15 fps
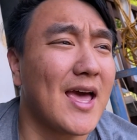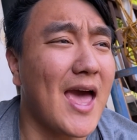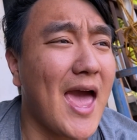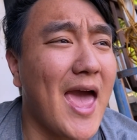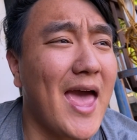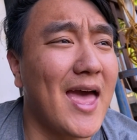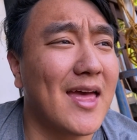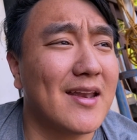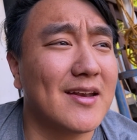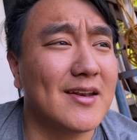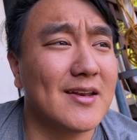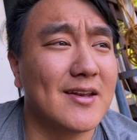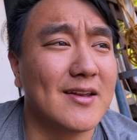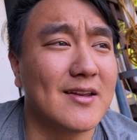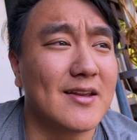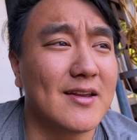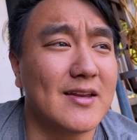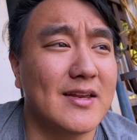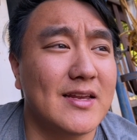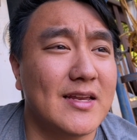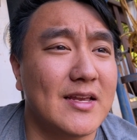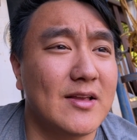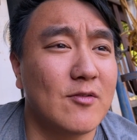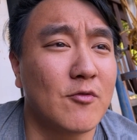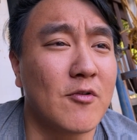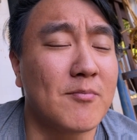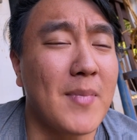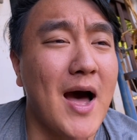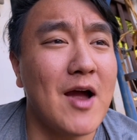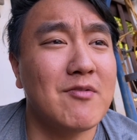And
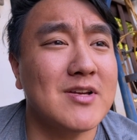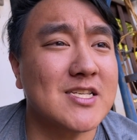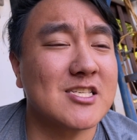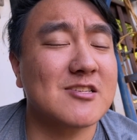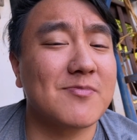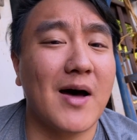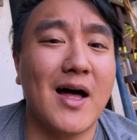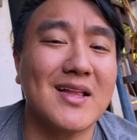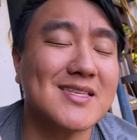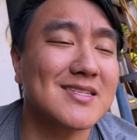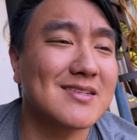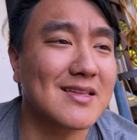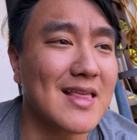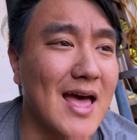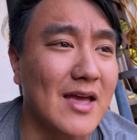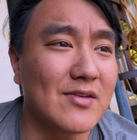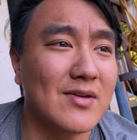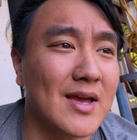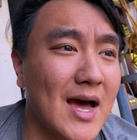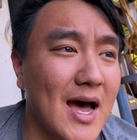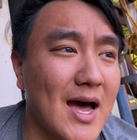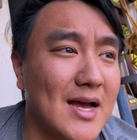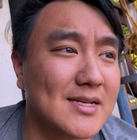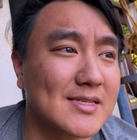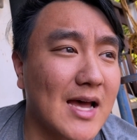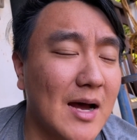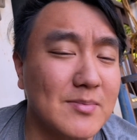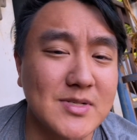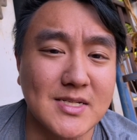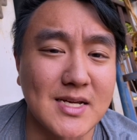with my response to that, you guys,
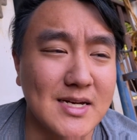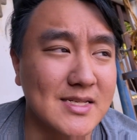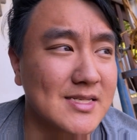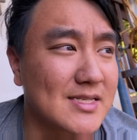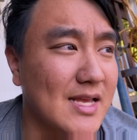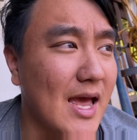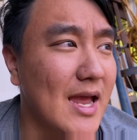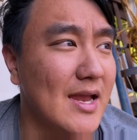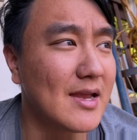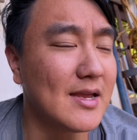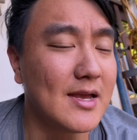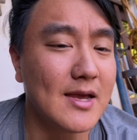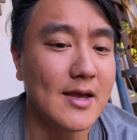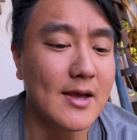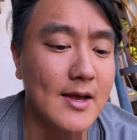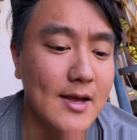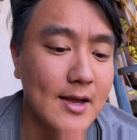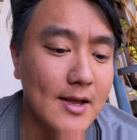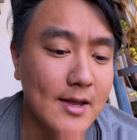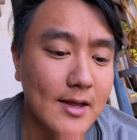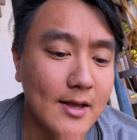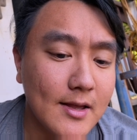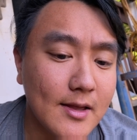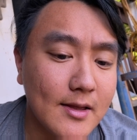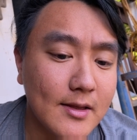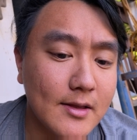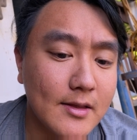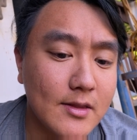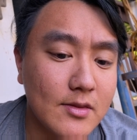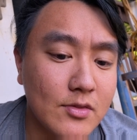I'm just gonna say,
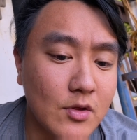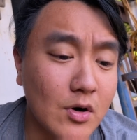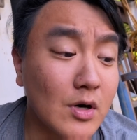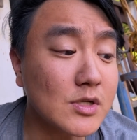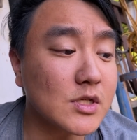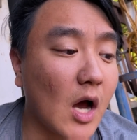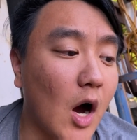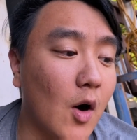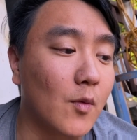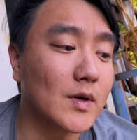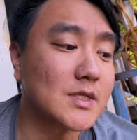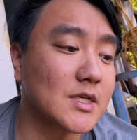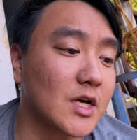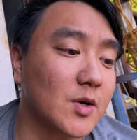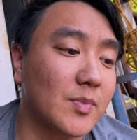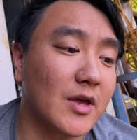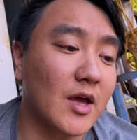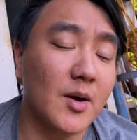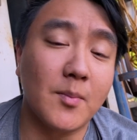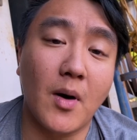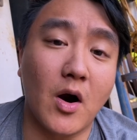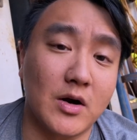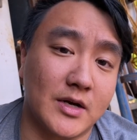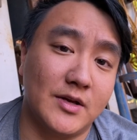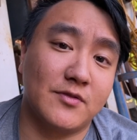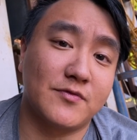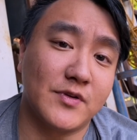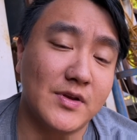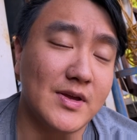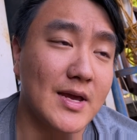there's always going to be a market
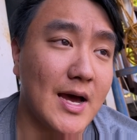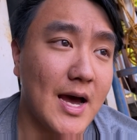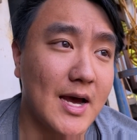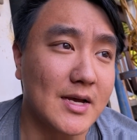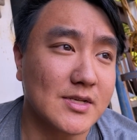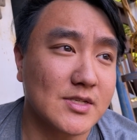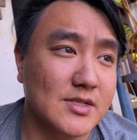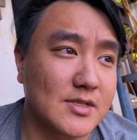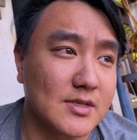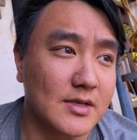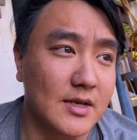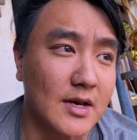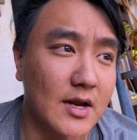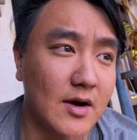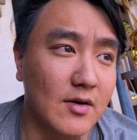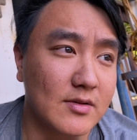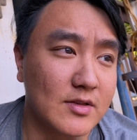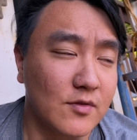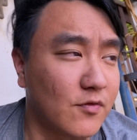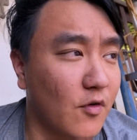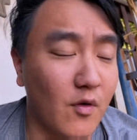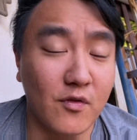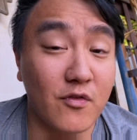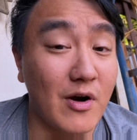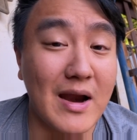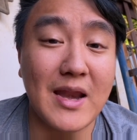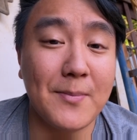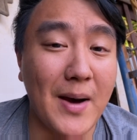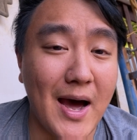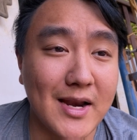for you guys, you know, for
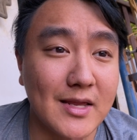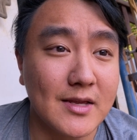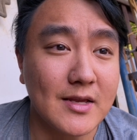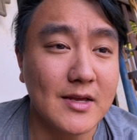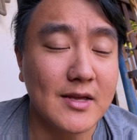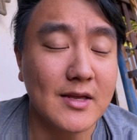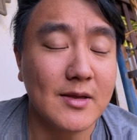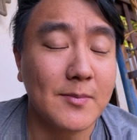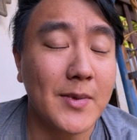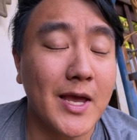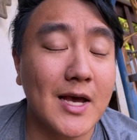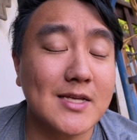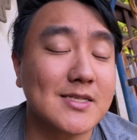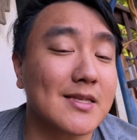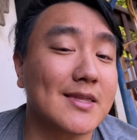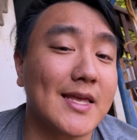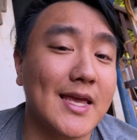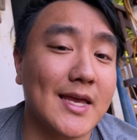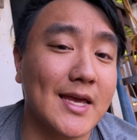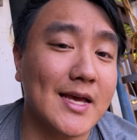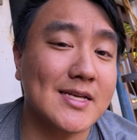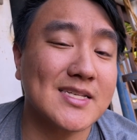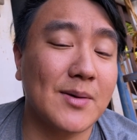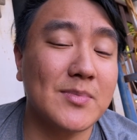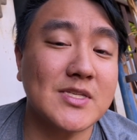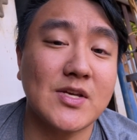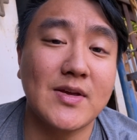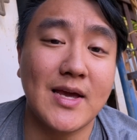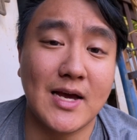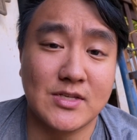anybody. Because the thing is, I'm going to
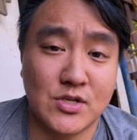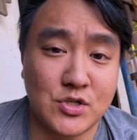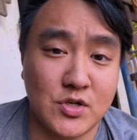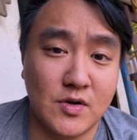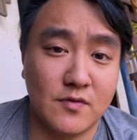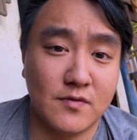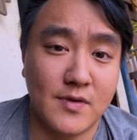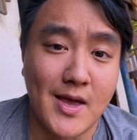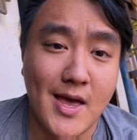tell you guys the truth.